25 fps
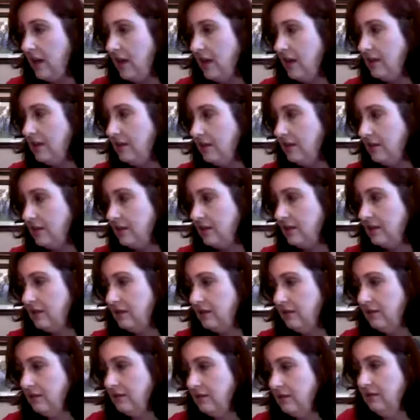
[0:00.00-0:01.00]
end,
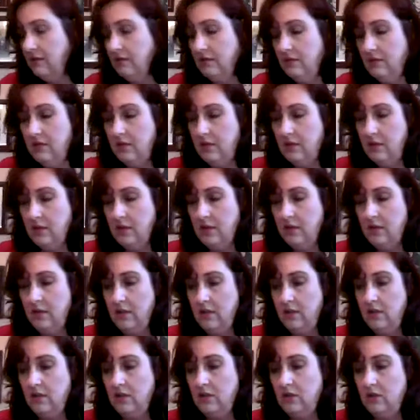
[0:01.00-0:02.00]

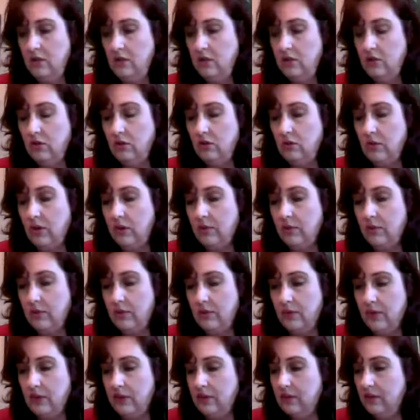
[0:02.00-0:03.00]
you square
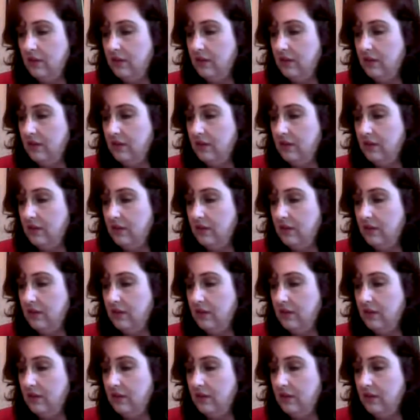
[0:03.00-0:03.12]
root it.